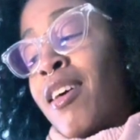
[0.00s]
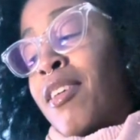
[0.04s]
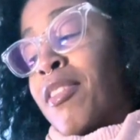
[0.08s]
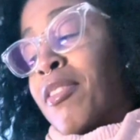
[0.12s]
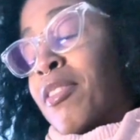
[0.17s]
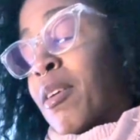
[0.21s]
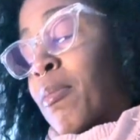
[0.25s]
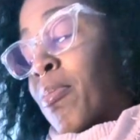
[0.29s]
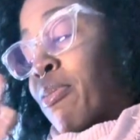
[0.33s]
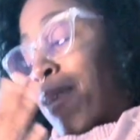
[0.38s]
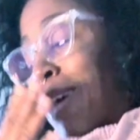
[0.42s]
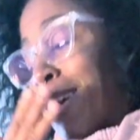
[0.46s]

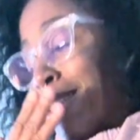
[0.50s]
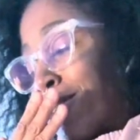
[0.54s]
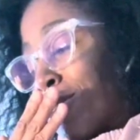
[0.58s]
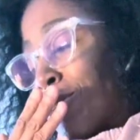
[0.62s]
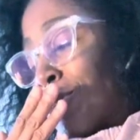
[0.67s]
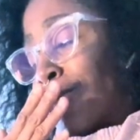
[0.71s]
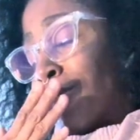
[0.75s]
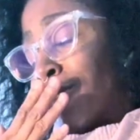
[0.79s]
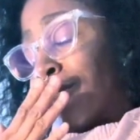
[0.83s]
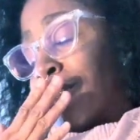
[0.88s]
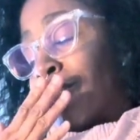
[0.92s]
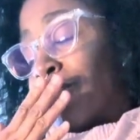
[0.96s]
The
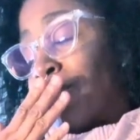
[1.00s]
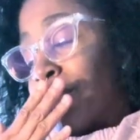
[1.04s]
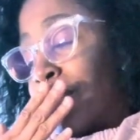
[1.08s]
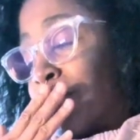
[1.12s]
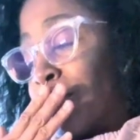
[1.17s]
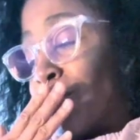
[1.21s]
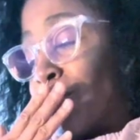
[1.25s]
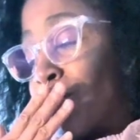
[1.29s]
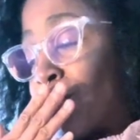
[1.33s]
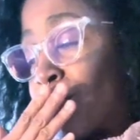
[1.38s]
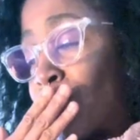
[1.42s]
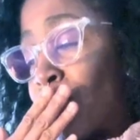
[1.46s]
pretzels, the
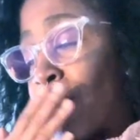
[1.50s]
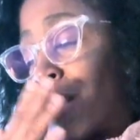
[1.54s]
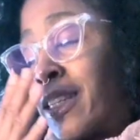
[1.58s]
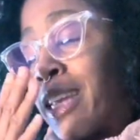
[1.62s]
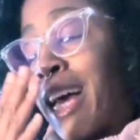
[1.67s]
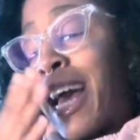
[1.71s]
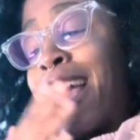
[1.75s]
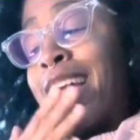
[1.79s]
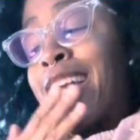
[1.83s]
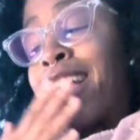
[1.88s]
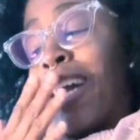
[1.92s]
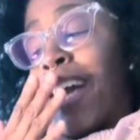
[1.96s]
cheese,
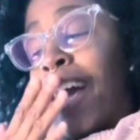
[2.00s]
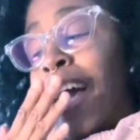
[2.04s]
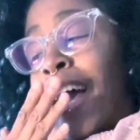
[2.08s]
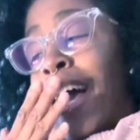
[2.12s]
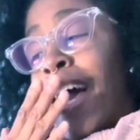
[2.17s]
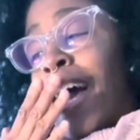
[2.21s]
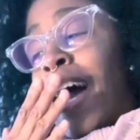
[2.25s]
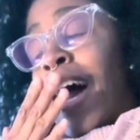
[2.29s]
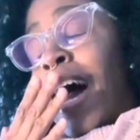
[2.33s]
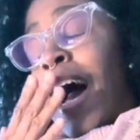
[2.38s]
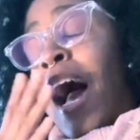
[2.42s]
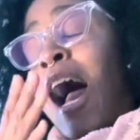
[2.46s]
like,
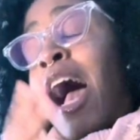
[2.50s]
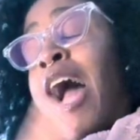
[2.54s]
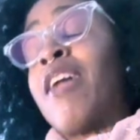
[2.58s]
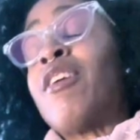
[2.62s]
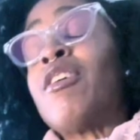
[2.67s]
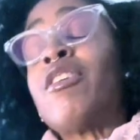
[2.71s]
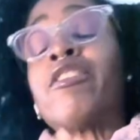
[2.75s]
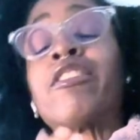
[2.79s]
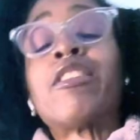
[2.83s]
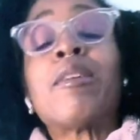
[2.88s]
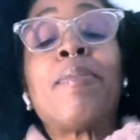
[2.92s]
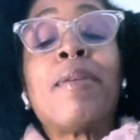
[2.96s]
I
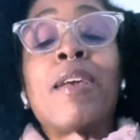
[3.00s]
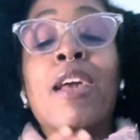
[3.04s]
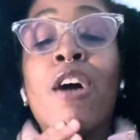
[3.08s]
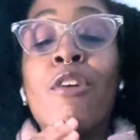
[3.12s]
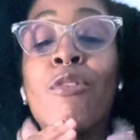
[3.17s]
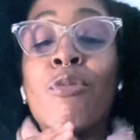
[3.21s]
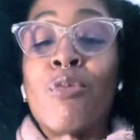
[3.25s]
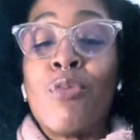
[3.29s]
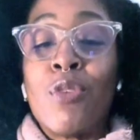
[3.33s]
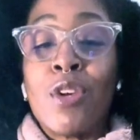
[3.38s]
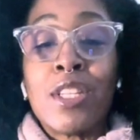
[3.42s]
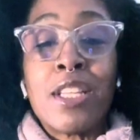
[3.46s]
used to be a
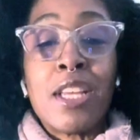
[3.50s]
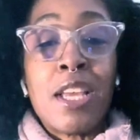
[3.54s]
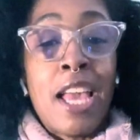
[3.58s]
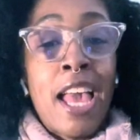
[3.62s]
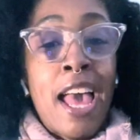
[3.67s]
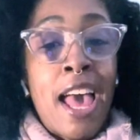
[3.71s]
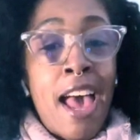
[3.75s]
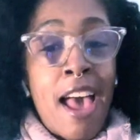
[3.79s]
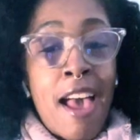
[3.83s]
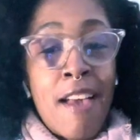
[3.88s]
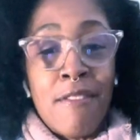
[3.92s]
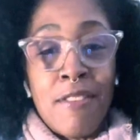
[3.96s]
really
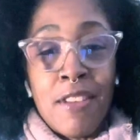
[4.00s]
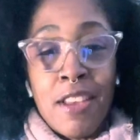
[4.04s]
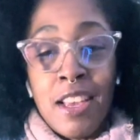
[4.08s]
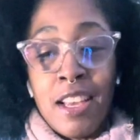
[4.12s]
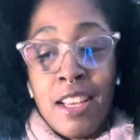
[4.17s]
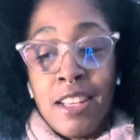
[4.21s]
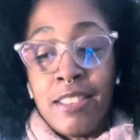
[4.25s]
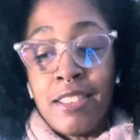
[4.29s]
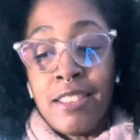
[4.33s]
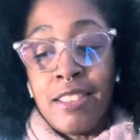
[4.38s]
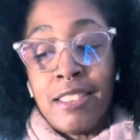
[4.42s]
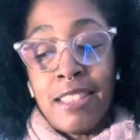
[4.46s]

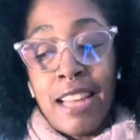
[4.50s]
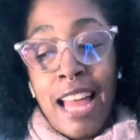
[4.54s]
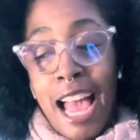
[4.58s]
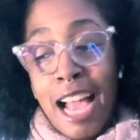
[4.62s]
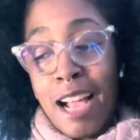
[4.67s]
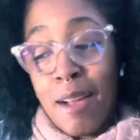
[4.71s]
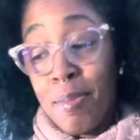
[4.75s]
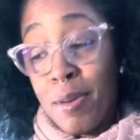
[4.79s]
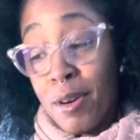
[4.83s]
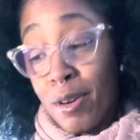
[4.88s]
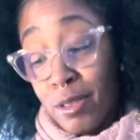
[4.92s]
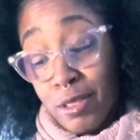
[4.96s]
heavy
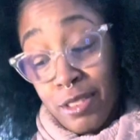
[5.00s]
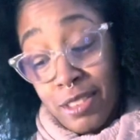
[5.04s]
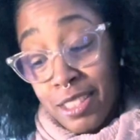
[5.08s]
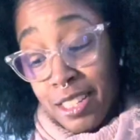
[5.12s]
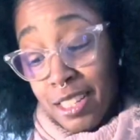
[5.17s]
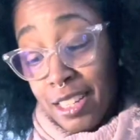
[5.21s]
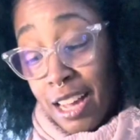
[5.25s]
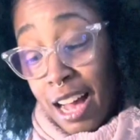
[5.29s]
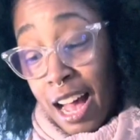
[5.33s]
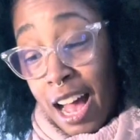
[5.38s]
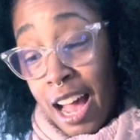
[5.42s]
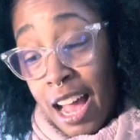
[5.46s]
snack person,
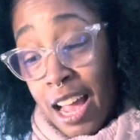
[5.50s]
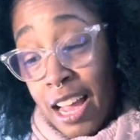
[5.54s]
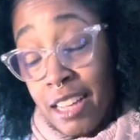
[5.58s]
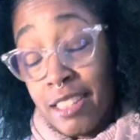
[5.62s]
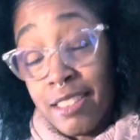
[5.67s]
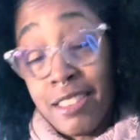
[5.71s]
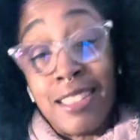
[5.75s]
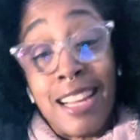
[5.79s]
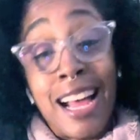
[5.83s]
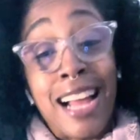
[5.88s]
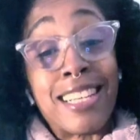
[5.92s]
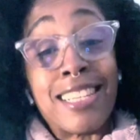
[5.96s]

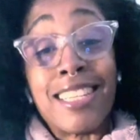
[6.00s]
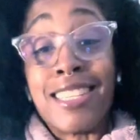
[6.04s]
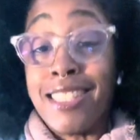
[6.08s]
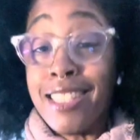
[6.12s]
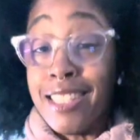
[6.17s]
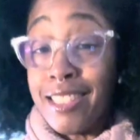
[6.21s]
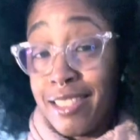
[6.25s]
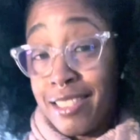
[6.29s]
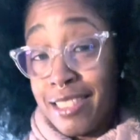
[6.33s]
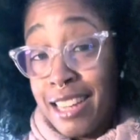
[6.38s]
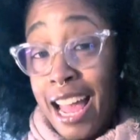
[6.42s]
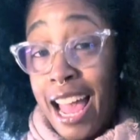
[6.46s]
guys. Not the
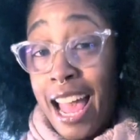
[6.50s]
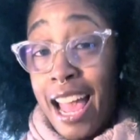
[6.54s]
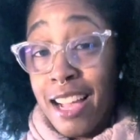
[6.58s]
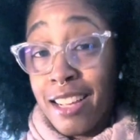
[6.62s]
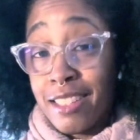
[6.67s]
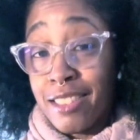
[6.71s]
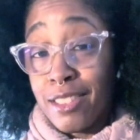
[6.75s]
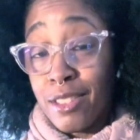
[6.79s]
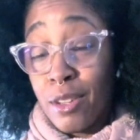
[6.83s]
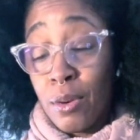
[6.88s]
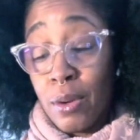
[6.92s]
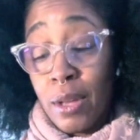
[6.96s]
good snacks,
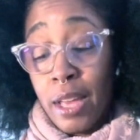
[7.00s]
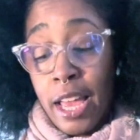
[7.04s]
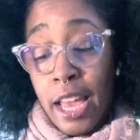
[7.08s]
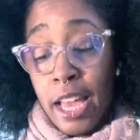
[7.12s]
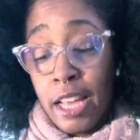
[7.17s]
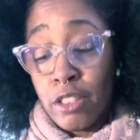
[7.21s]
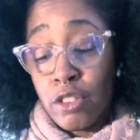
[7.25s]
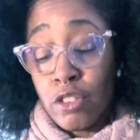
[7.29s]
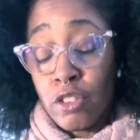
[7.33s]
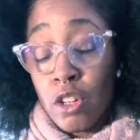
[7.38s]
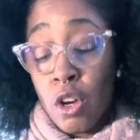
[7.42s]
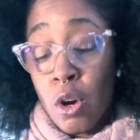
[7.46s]
okay?
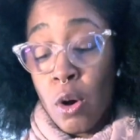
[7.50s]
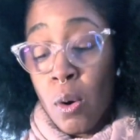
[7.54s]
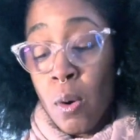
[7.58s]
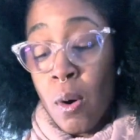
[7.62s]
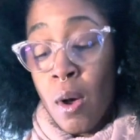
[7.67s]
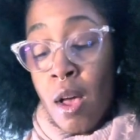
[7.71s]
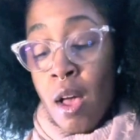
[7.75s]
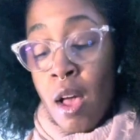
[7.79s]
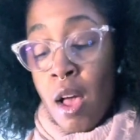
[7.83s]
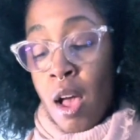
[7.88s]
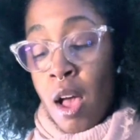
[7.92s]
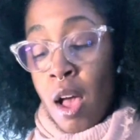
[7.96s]
So
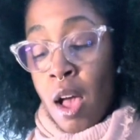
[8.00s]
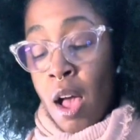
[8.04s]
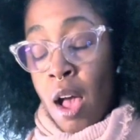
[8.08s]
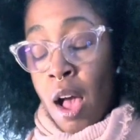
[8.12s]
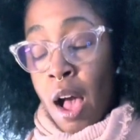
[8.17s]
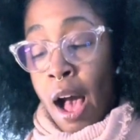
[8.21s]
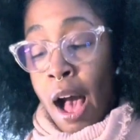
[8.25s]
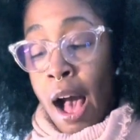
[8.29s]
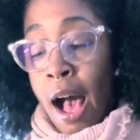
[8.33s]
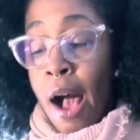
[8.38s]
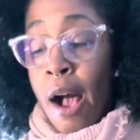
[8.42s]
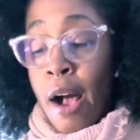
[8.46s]

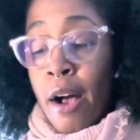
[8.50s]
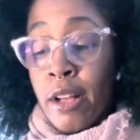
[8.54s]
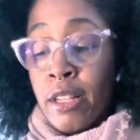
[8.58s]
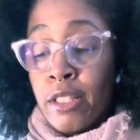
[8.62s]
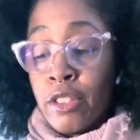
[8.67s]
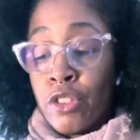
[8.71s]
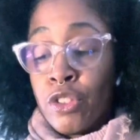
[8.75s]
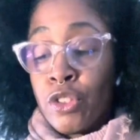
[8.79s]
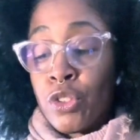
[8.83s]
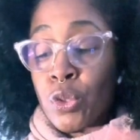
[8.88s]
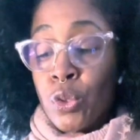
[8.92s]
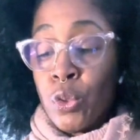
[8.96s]

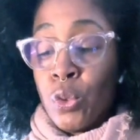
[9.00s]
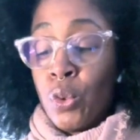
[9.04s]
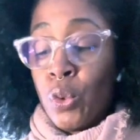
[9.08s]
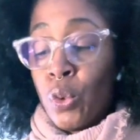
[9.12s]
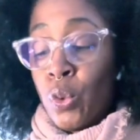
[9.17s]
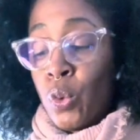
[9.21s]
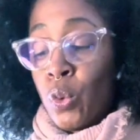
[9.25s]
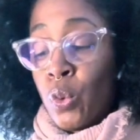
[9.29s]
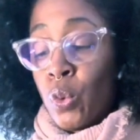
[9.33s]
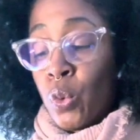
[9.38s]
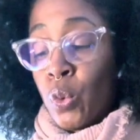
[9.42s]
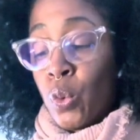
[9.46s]

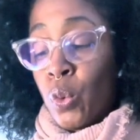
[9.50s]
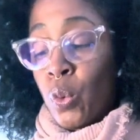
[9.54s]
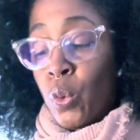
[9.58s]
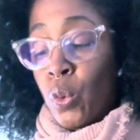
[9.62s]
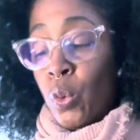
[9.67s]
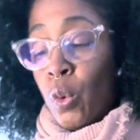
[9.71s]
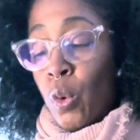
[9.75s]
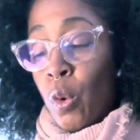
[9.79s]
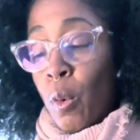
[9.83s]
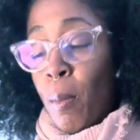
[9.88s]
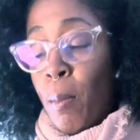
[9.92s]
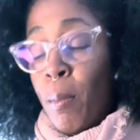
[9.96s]
to
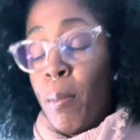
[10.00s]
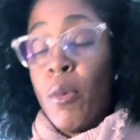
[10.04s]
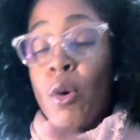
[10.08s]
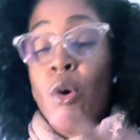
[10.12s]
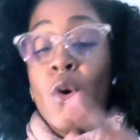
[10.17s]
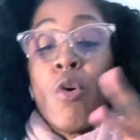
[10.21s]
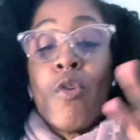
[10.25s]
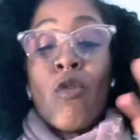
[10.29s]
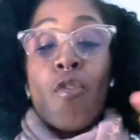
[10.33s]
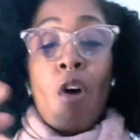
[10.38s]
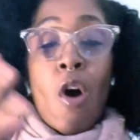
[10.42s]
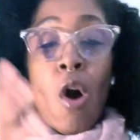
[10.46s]

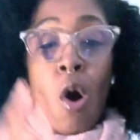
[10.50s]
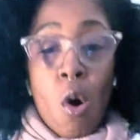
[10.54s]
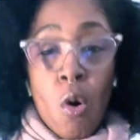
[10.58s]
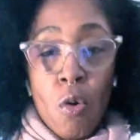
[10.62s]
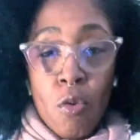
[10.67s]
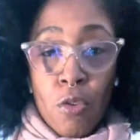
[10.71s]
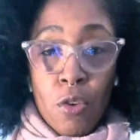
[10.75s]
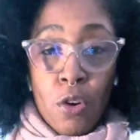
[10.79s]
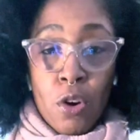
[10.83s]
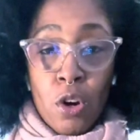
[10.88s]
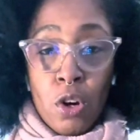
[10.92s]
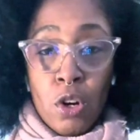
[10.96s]
move
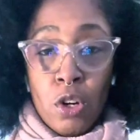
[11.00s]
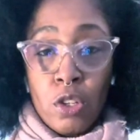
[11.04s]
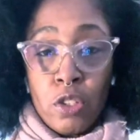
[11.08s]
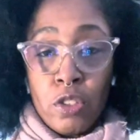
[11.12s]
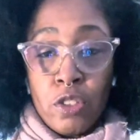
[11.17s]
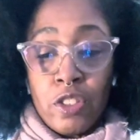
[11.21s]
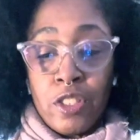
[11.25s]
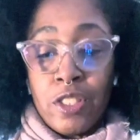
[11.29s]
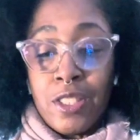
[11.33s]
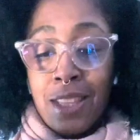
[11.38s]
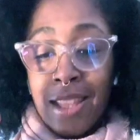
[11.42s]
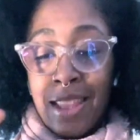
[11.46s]
over
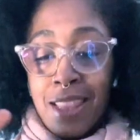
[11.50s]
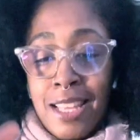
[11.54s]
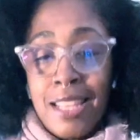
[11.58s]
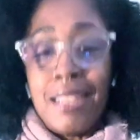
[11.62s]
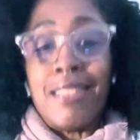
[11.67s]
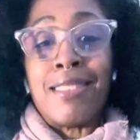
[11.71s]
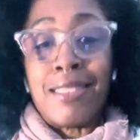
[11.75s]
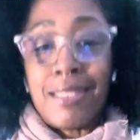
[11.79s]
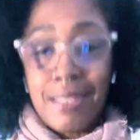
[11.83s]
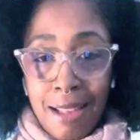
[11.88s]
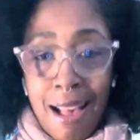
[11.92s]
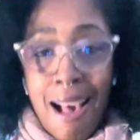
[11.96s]
to
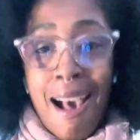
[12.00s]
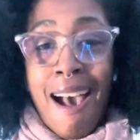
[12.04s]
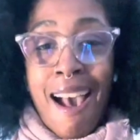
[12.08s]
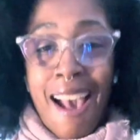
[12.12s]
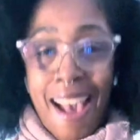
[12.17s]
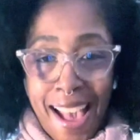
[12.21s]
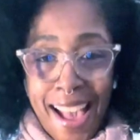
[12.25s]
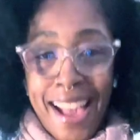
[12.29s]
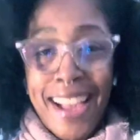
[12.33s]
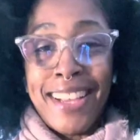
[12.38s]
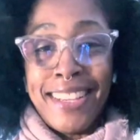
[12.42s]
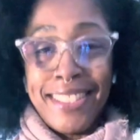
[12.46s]
this
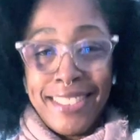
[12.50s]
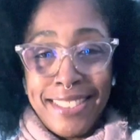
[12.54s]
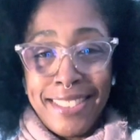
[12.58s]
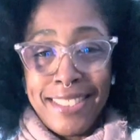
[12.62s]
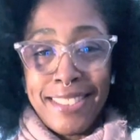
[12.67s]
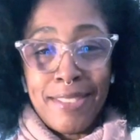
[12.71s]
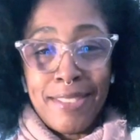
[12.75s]
side.